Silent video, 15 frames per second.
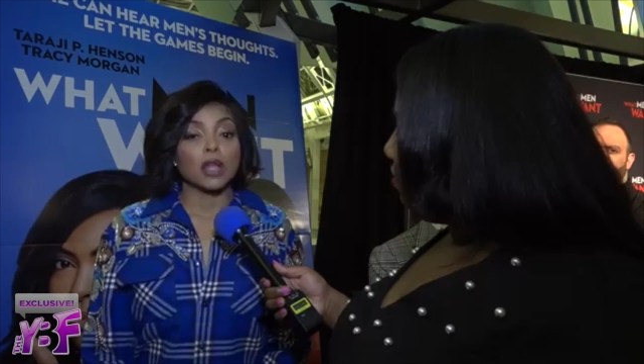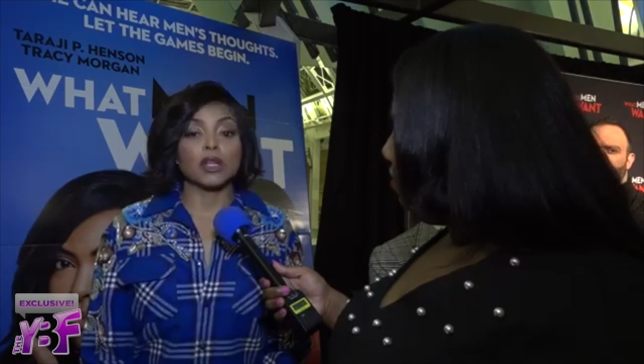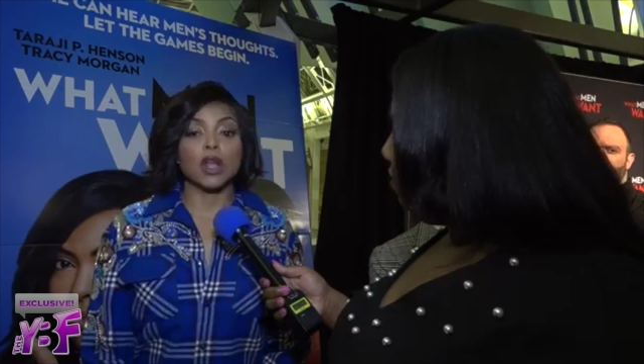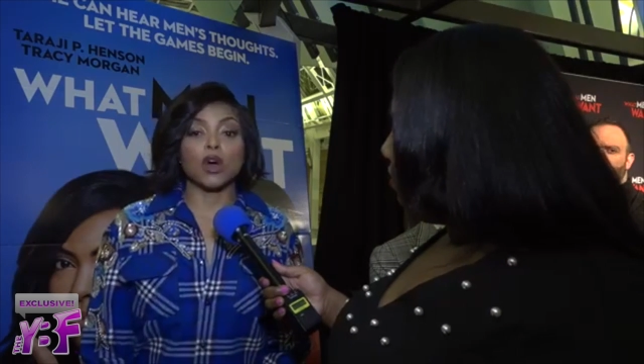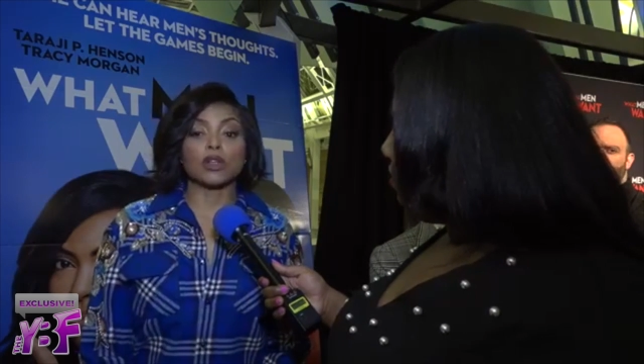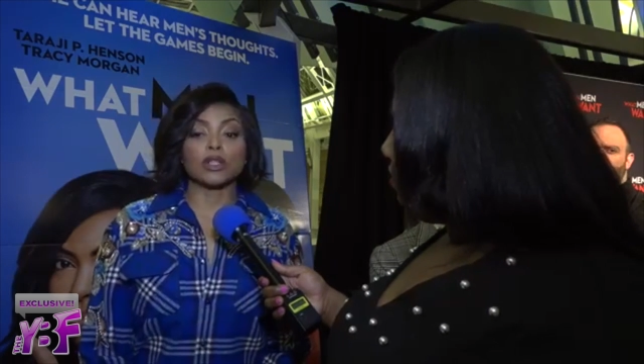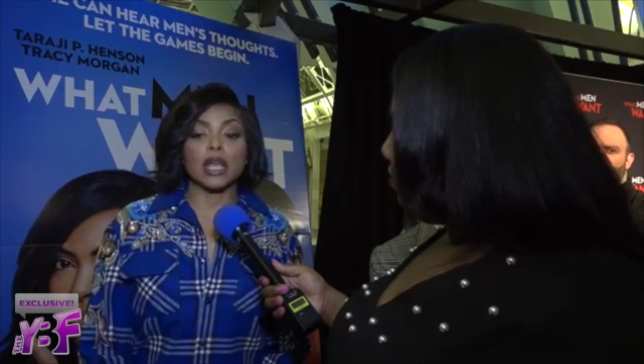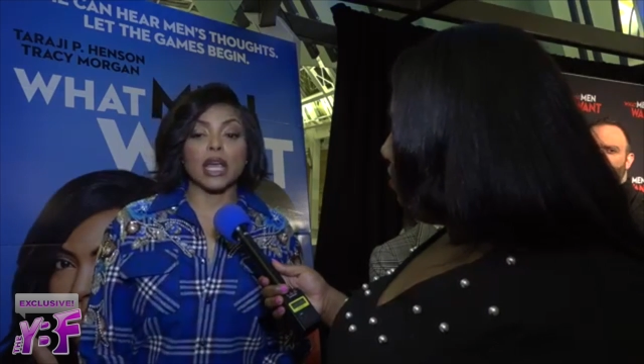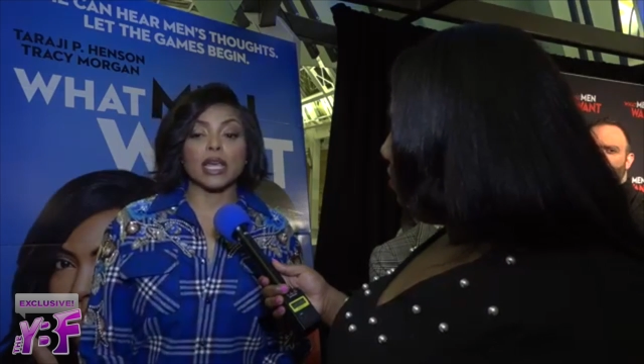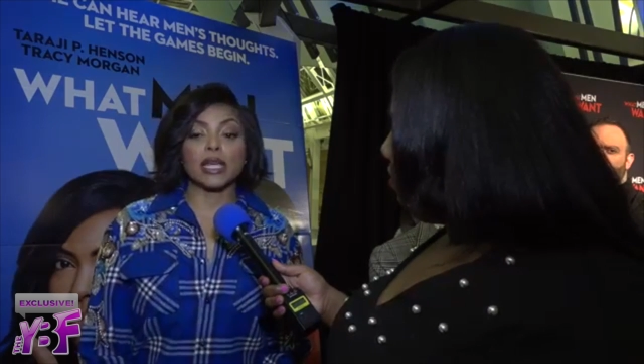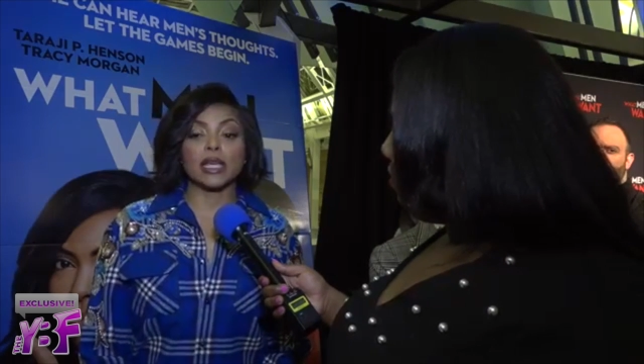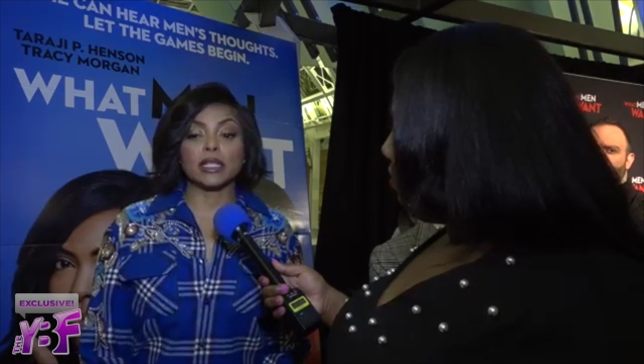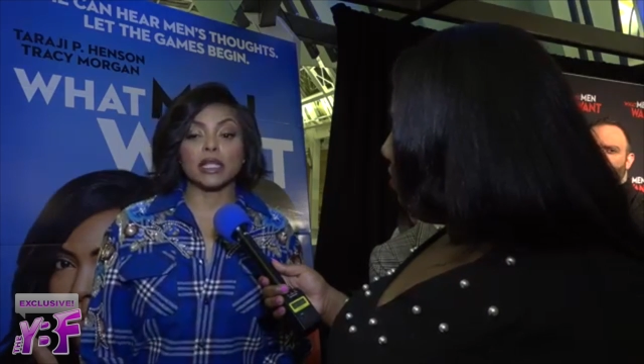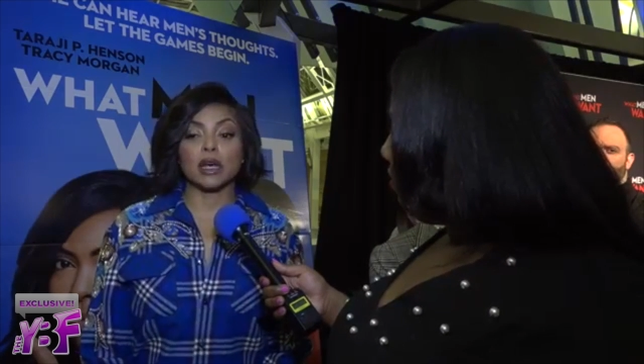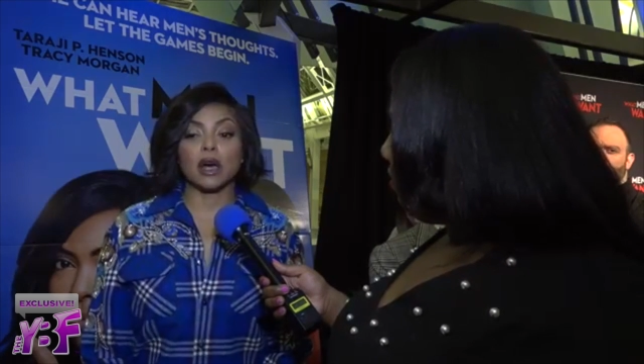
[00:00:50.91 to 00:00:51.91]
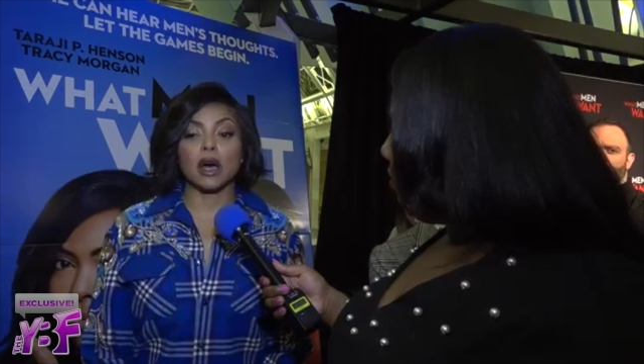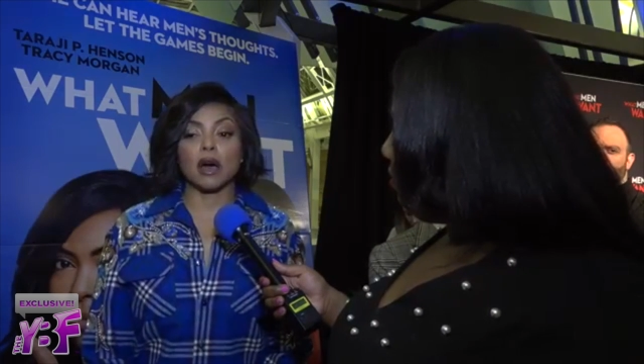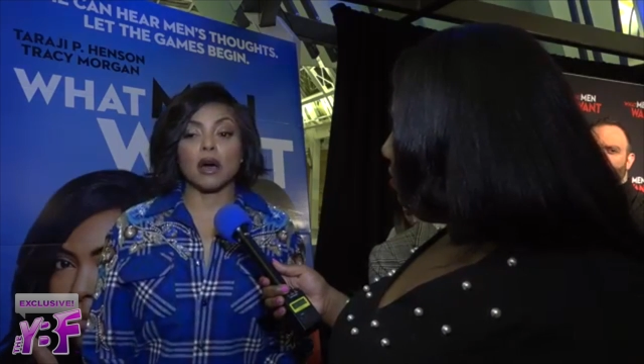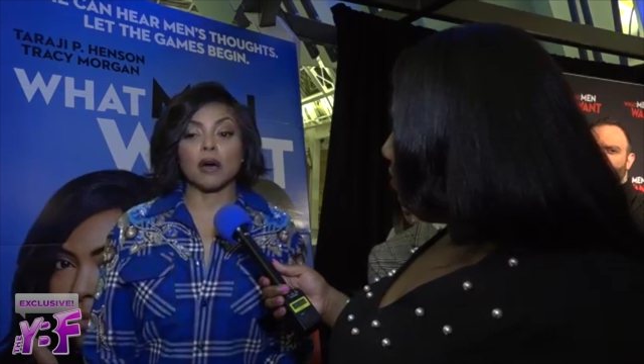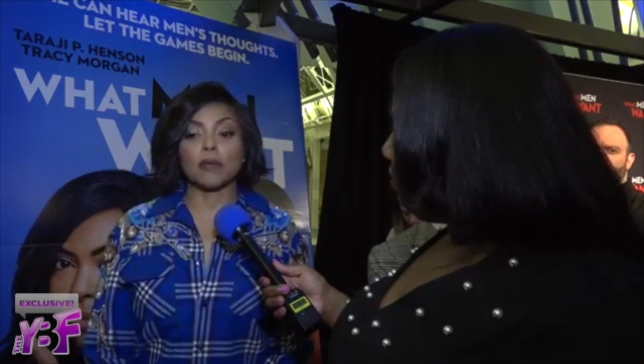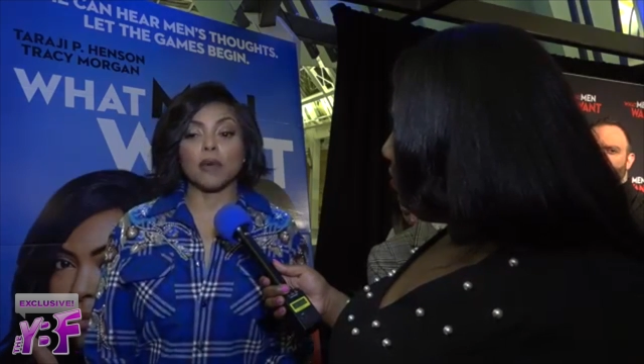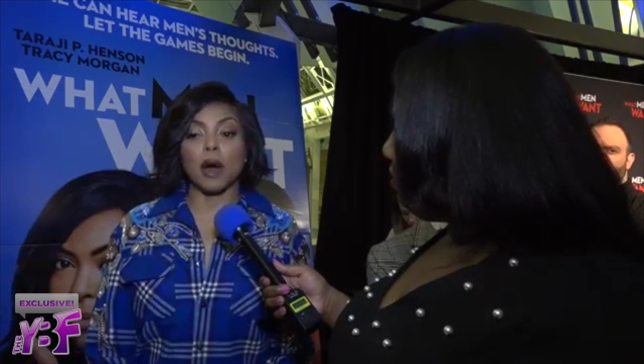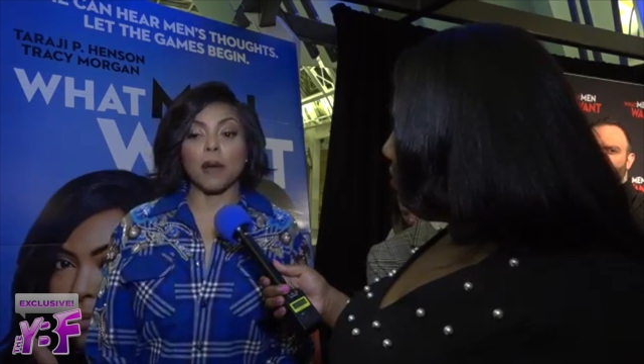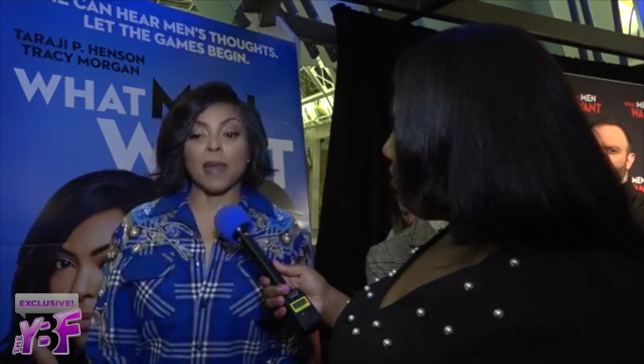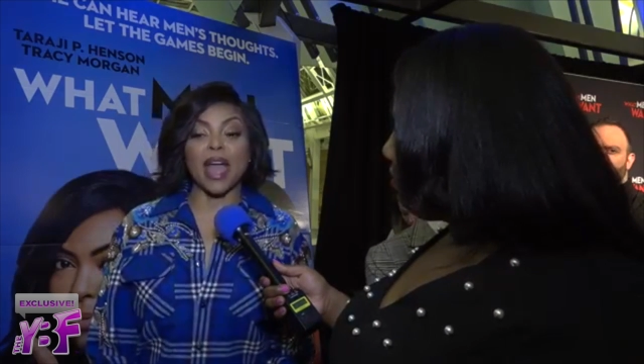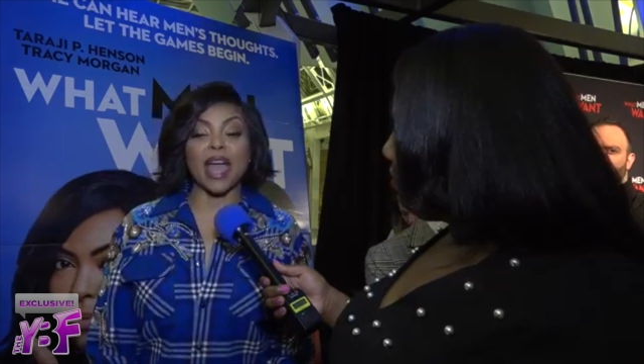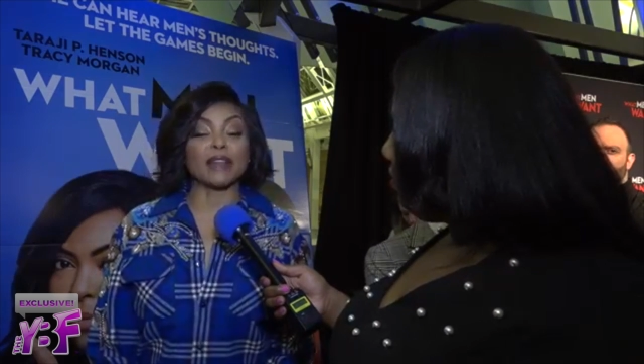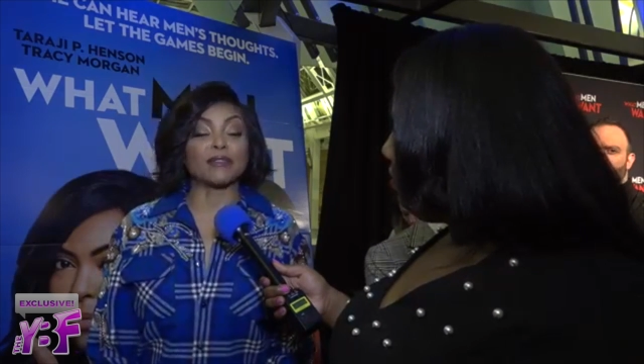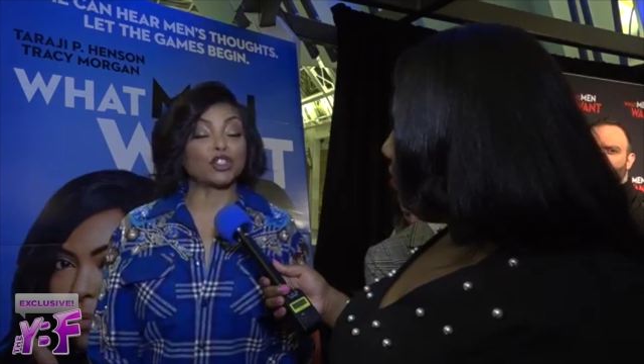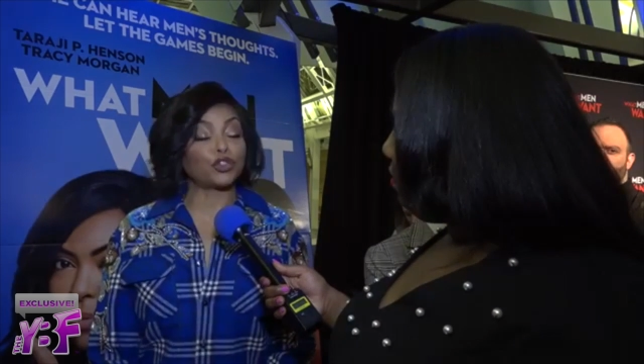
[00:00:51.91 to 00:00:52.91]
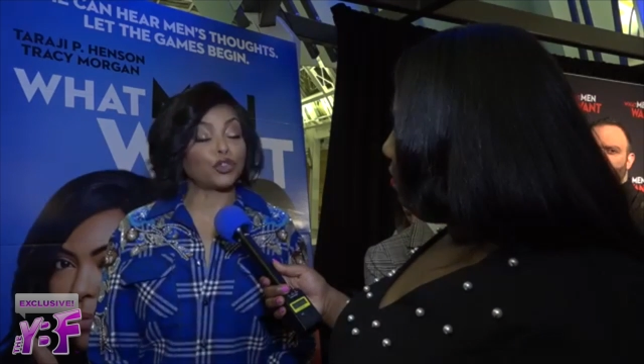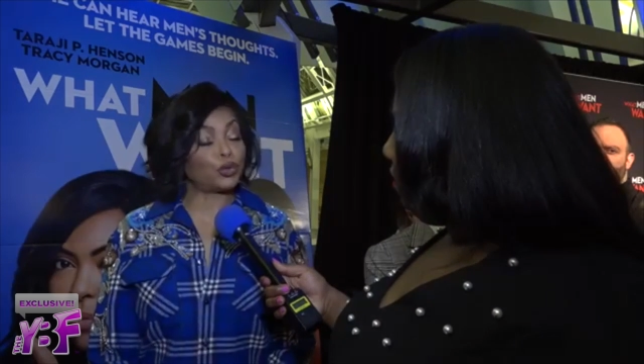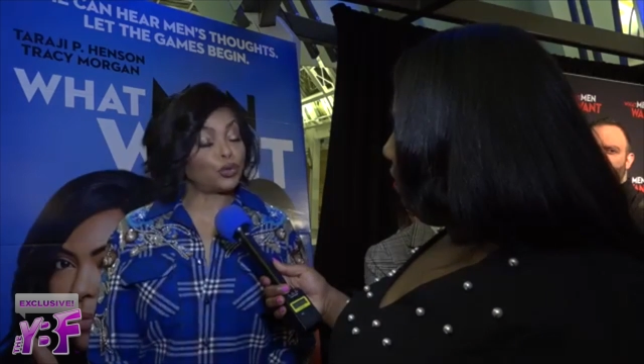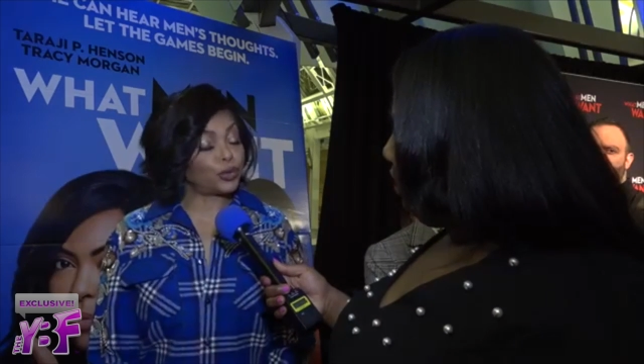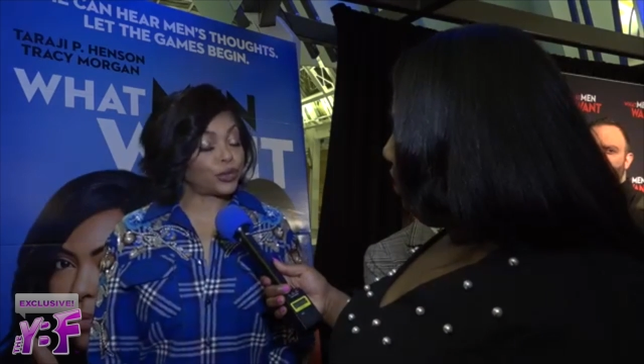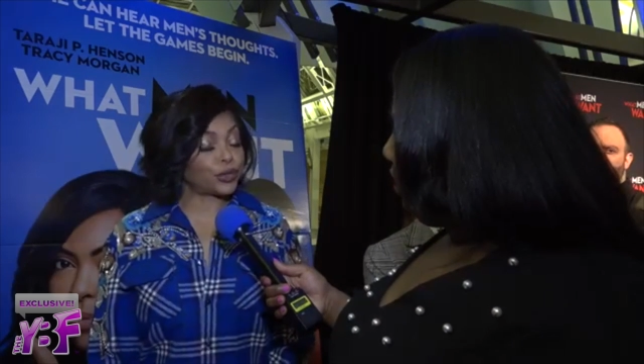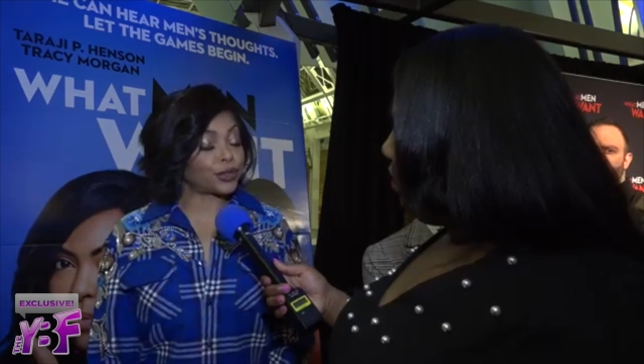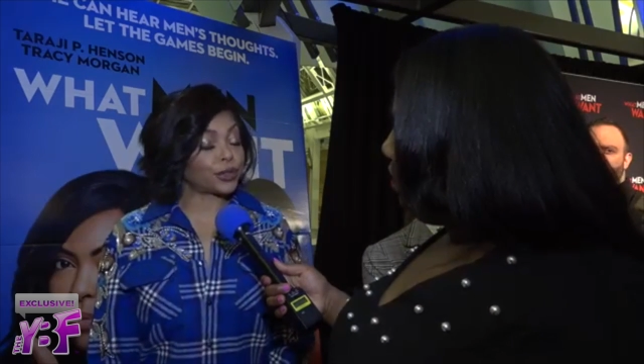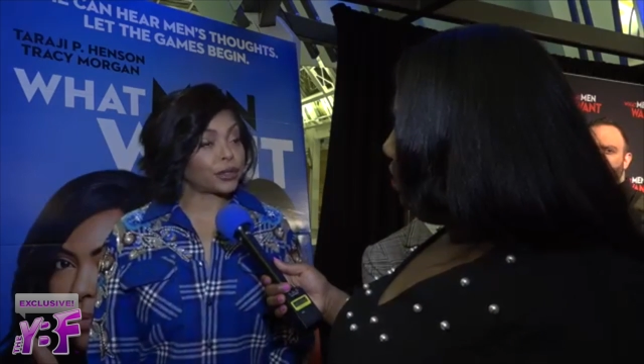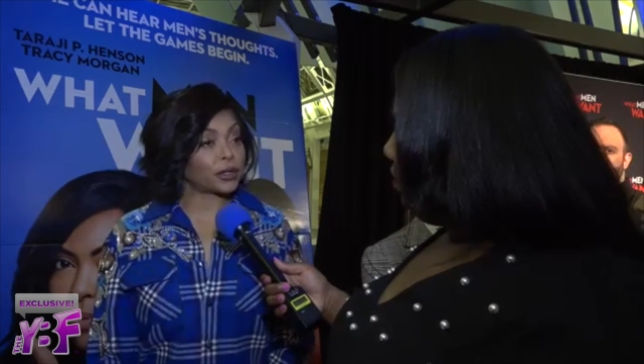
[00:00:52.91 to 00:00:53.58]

Knows that he's a man of truth.